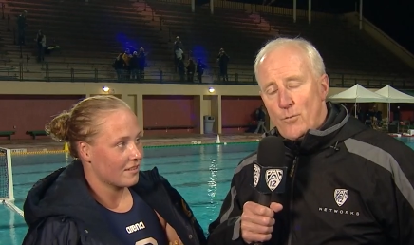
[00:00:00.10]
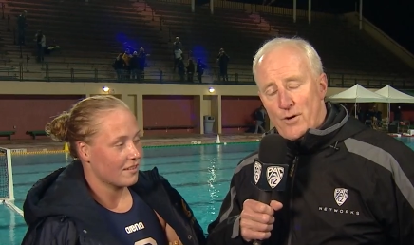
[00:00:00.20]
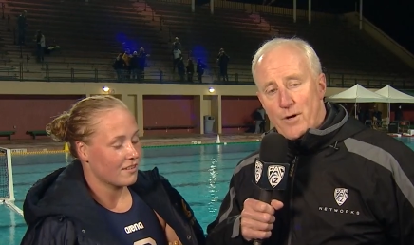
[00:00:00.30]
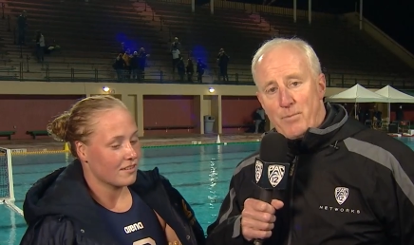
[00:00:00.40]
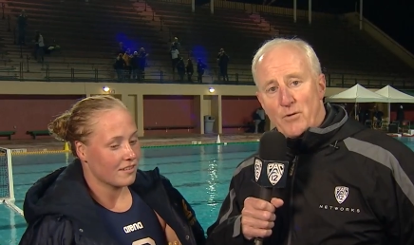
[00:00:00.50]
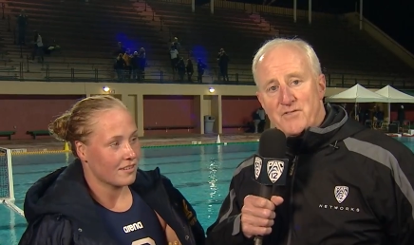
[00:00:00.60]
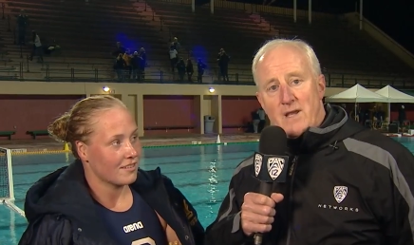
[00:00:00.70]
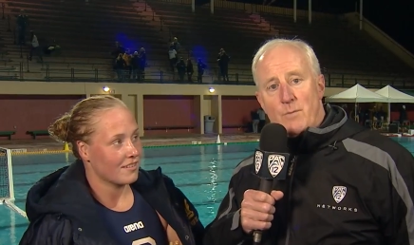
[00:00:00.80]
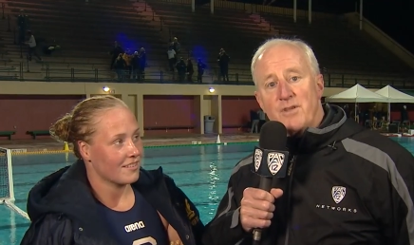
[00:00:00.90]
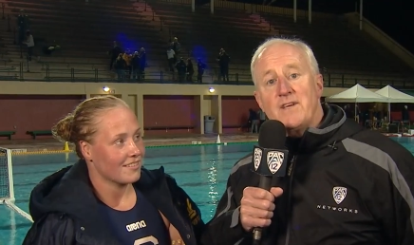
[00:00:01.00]
Speaker 1: We heard post
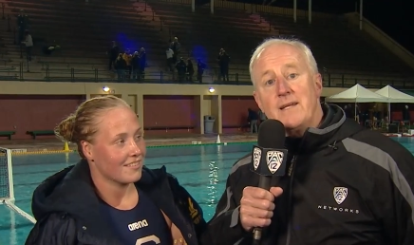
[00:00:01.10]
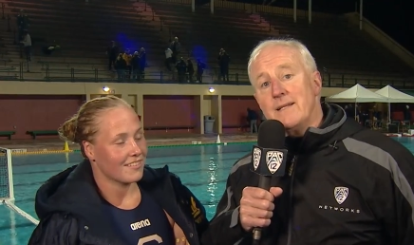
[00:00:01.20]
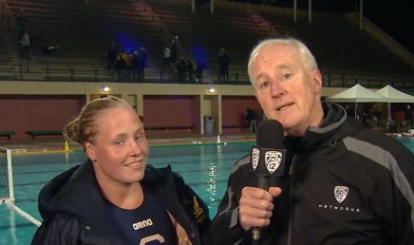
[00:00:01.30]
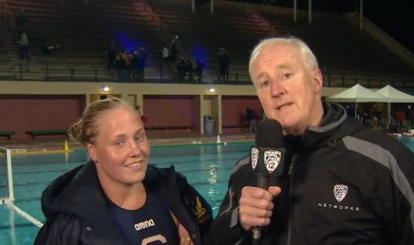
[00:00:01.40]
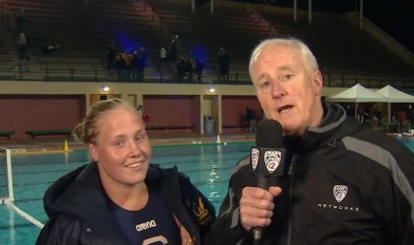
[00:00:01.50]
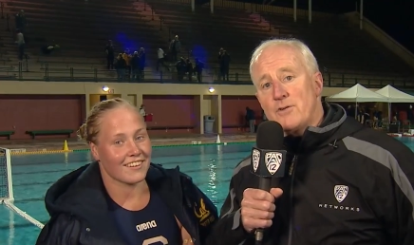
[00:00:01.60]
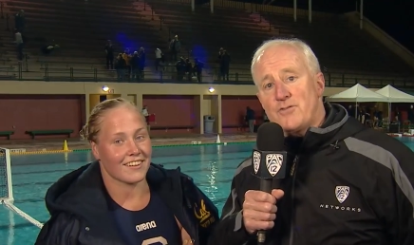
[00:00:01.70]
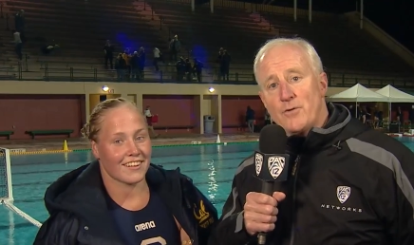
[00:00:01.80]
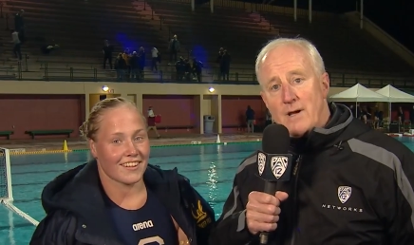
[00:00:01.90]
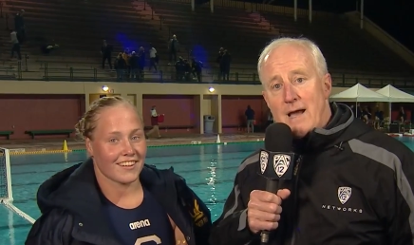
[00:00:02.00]
game with Kitty Lynn
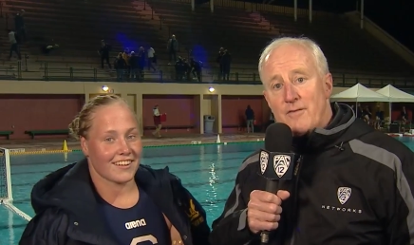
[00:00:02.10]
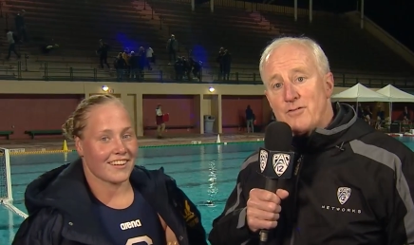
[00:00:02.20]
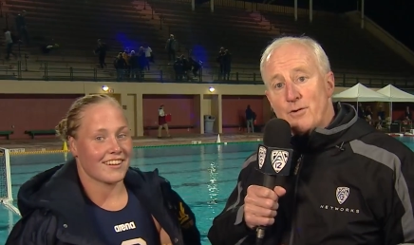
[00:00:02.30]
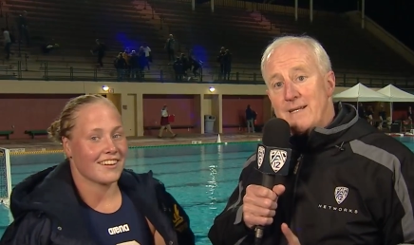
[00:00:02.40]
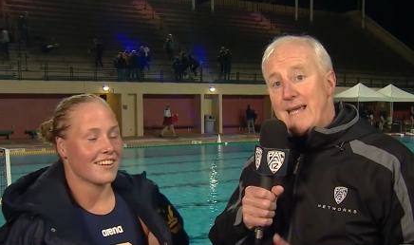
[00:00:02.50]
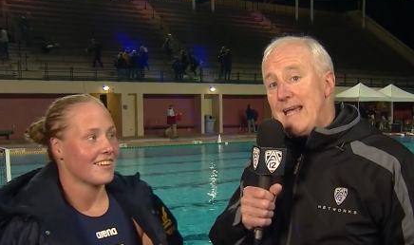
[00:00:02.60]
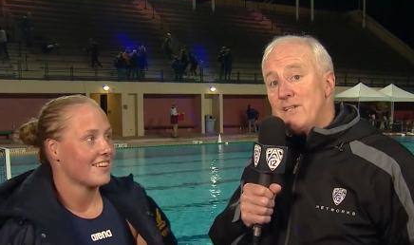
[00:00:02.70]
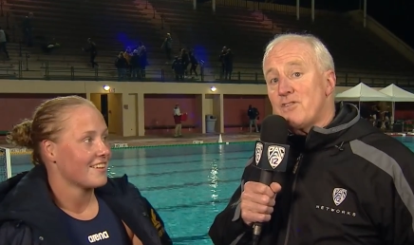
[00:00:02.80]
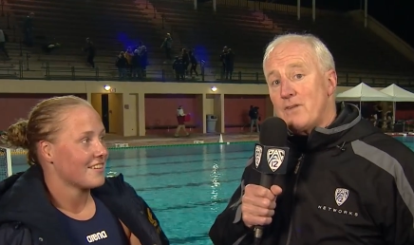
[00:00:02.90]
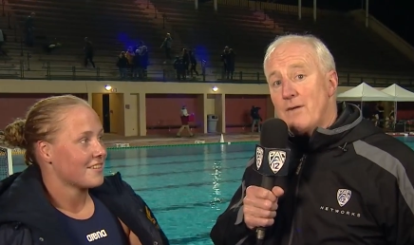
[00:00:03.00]
Joustra after an
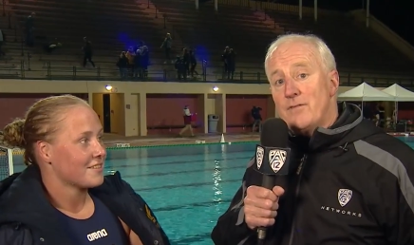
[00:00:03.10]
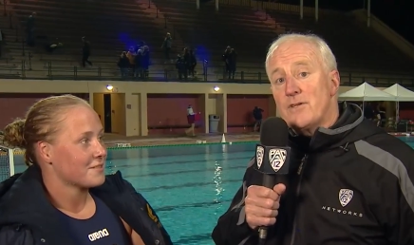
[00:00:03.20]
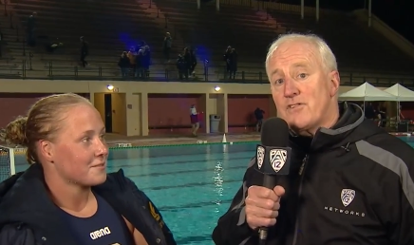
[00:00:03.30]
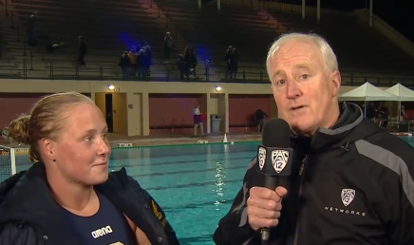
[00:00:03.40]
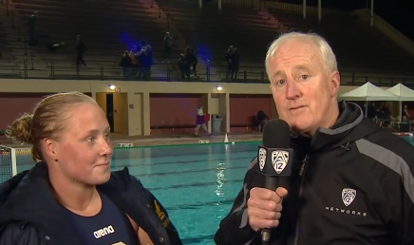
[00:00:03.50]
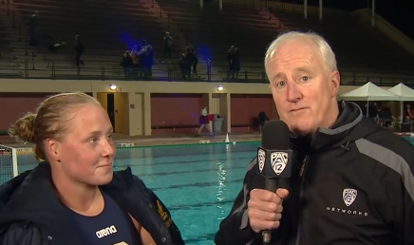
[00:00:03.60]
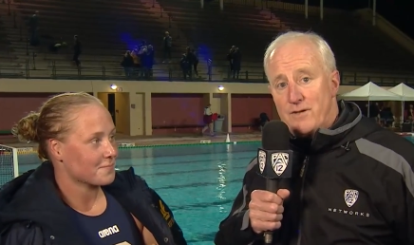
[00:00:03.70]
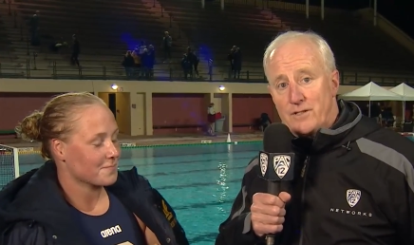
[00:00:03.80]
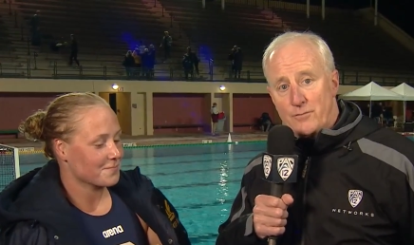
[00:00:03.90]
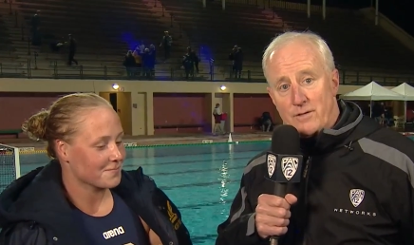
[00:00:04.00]
8 7 sudden
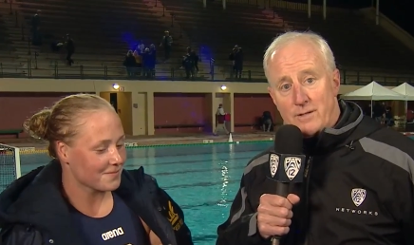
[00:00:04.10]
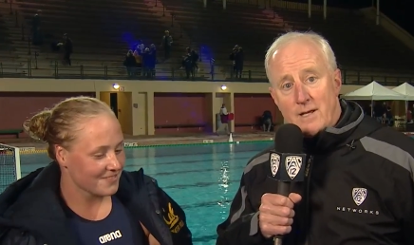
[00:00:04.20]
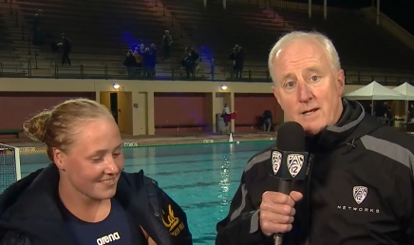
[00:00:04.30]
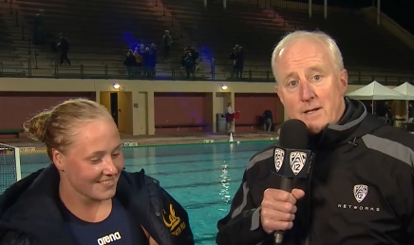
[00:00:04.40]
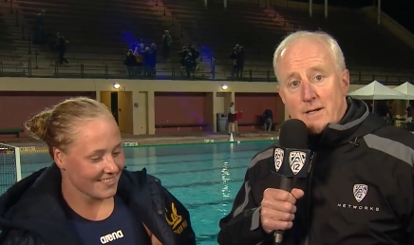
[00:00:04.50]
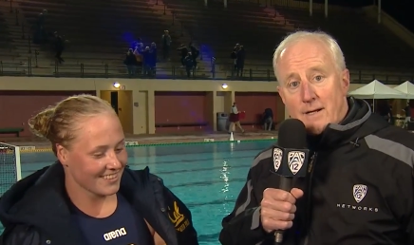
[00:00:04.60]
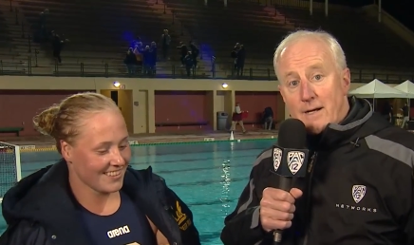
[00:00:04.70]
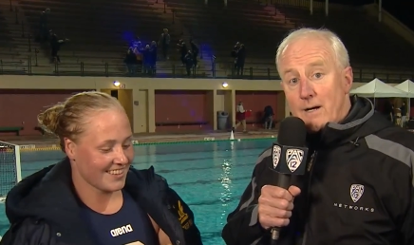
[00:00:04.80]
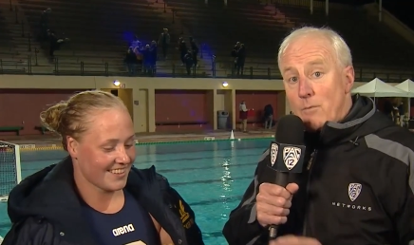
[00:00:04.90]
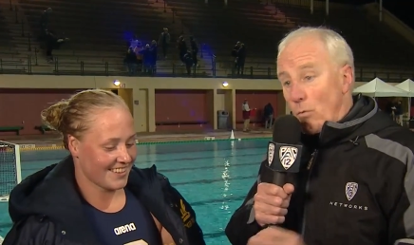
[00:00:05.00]
victory
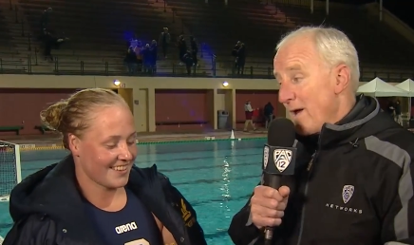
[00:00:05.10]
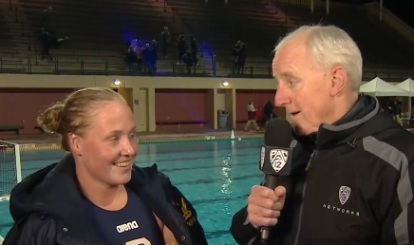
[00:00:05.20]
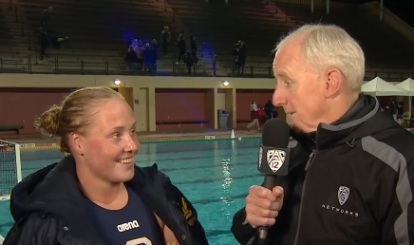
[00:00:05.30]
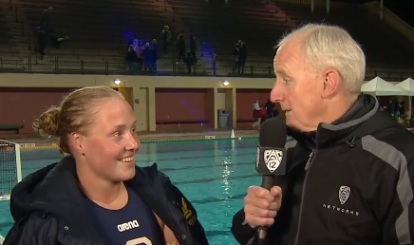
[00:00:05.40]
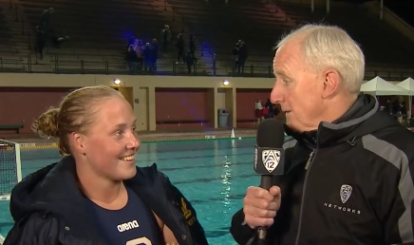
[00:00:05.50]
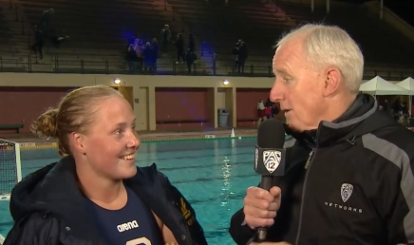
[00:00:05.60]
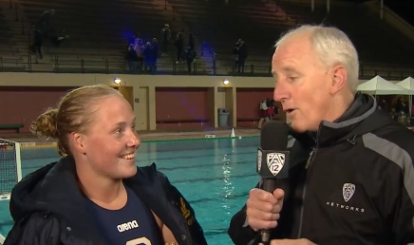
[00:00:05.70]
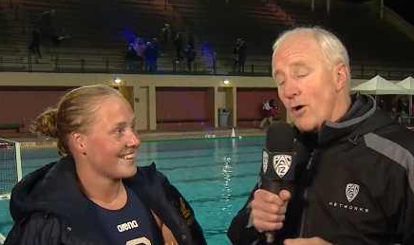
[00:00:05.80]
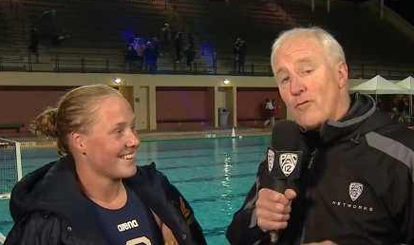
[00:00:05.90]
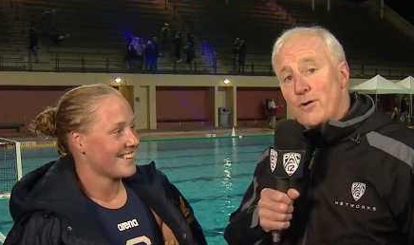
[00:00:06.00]
uh, win
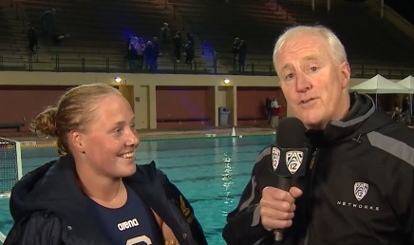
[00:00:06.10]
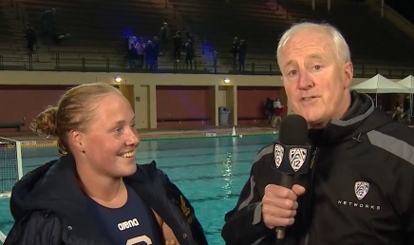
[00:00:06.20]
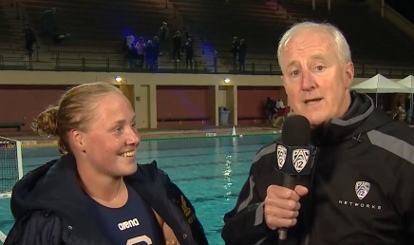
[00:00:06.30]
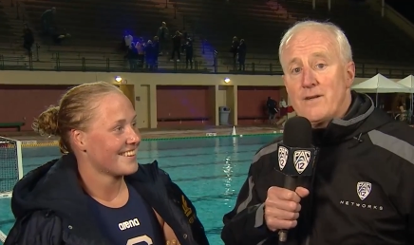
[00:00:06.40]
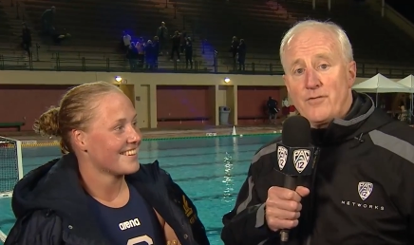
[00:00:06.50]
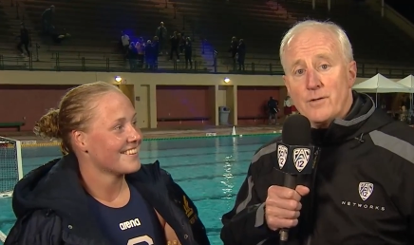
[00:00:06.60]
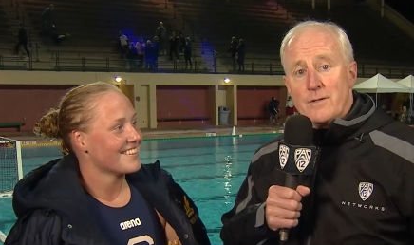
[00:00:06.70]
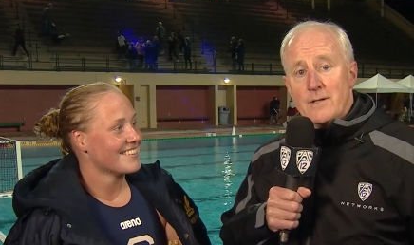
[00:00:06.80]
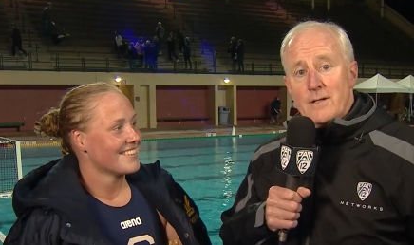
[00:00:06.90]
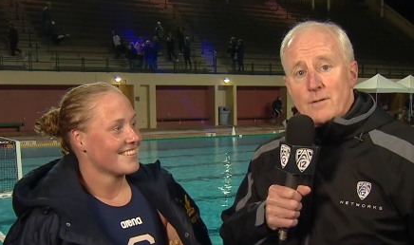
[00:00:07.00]
over Stanford
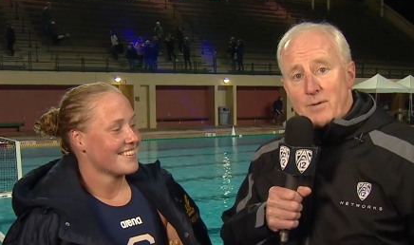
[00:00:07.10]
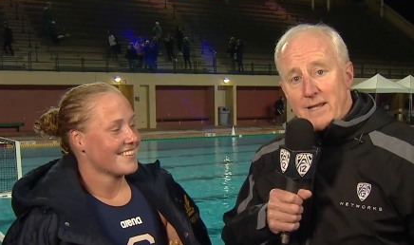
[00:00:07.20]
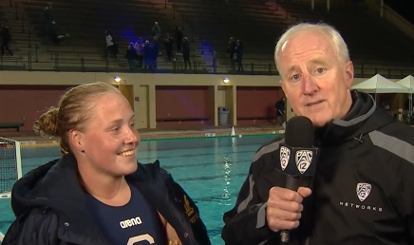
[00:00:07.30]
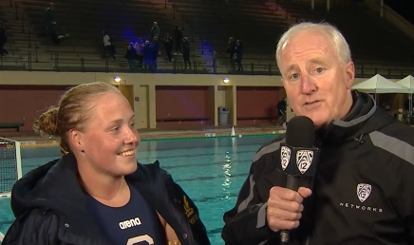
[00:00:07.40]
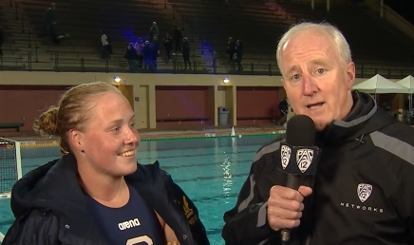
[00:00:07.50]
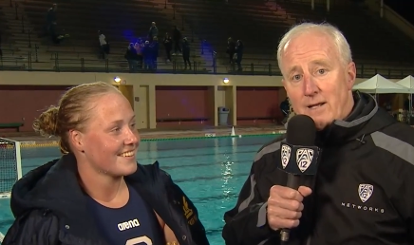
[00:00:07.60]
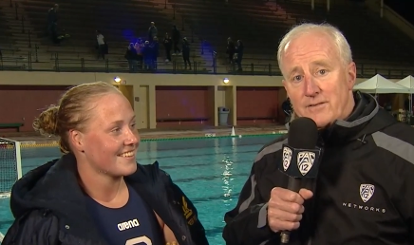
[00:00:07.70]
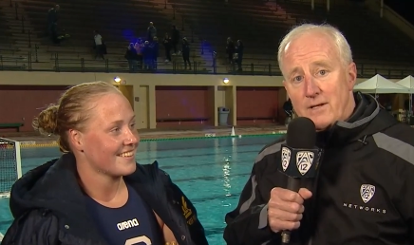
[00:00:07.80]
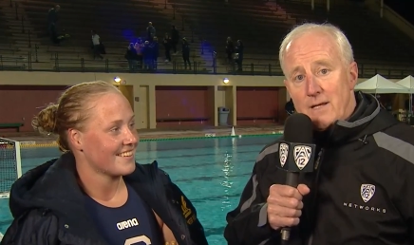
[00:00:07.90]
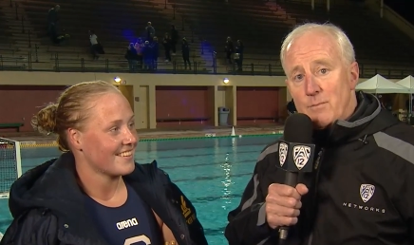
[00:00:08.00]
by this Cal
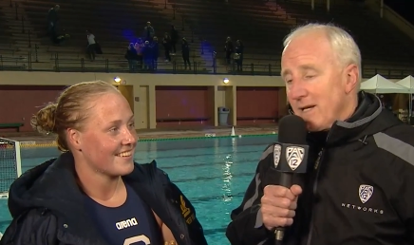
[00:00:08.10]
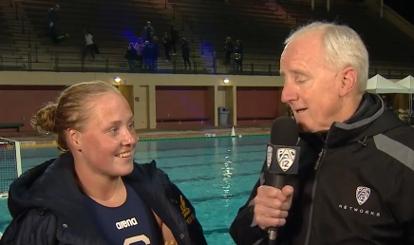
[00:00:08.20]
team.